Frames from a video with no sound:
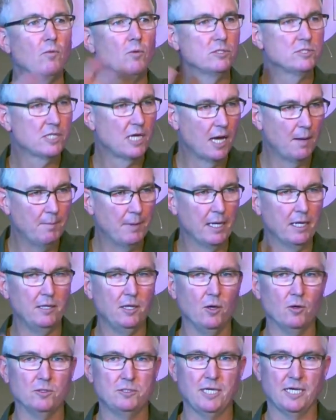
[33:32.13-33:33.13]
What's coming
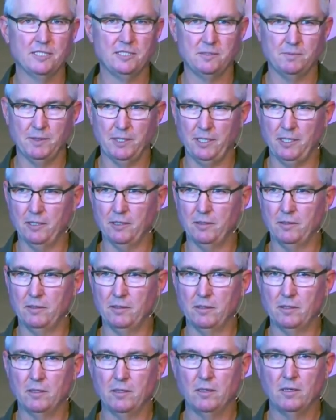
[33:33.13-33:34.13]
in the Old Testament here?
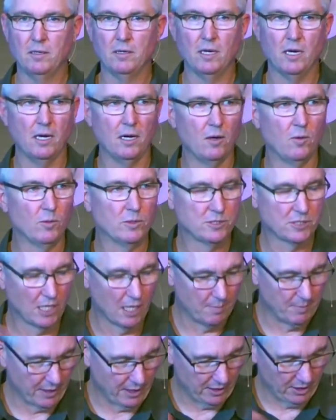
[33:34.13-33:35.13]
What's
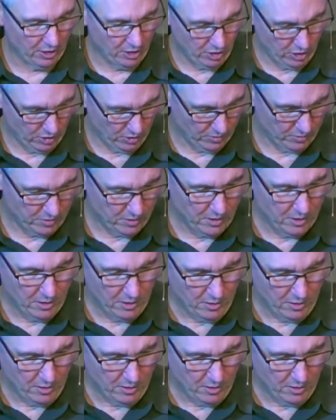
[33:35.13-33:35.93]
coming in the New?